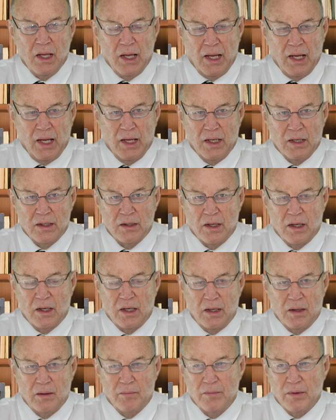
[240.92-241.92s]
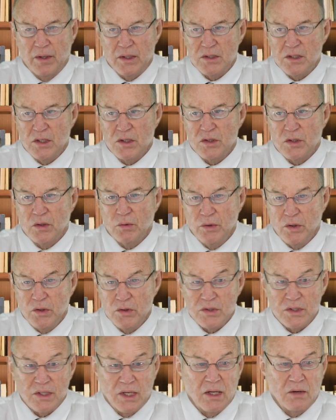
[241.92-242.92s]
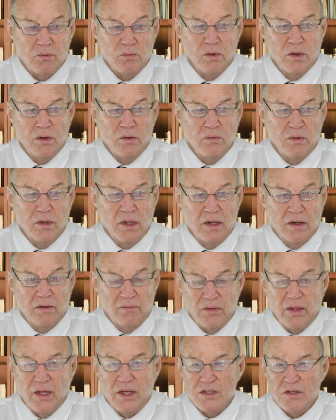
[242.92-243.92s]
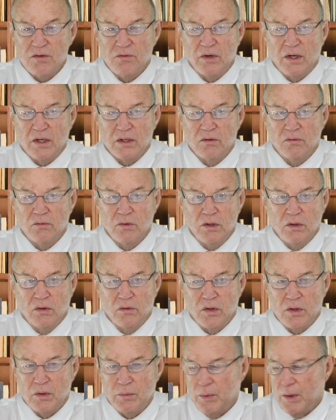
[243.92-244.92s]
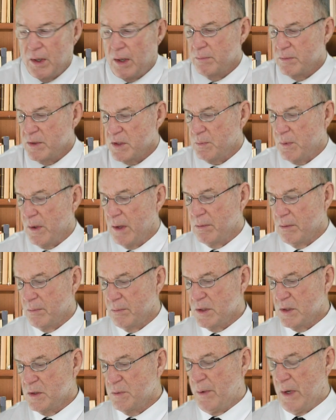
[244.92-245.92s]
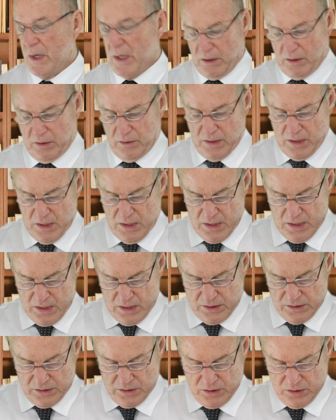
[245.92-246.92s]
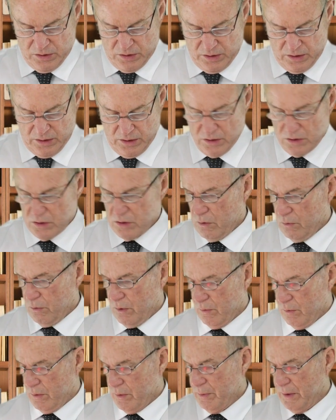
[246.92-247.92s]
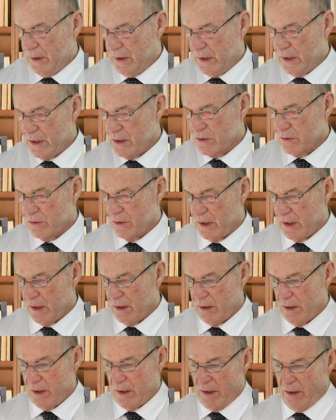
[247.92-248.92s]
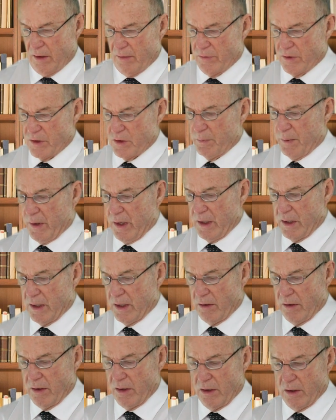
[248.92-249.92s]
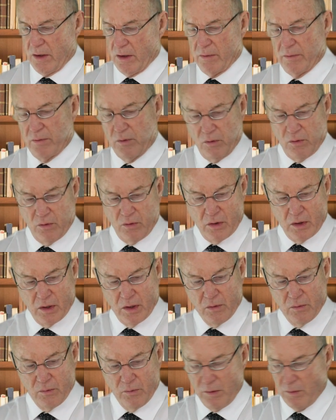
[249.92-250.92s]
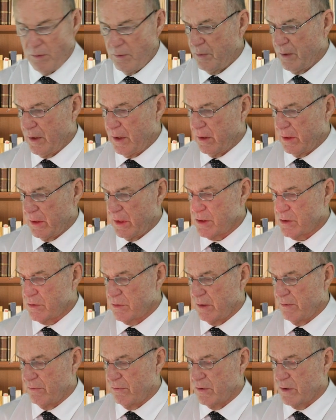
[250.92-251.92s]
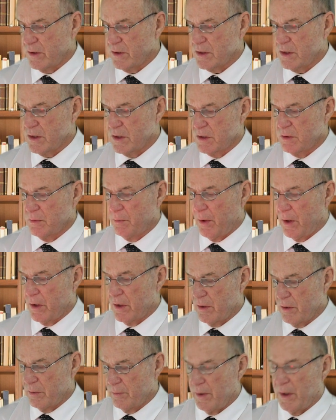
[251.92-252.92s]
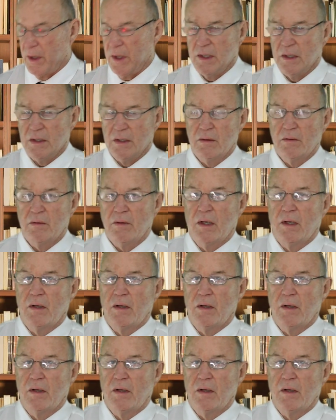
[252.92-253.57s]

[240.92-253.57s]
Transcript: And essentially, we use that when, and if that is effective, we know that the problem is probably spinal, essentially. And so we would be lasering the spine area, or we would be lasering, for instance, the part of the body that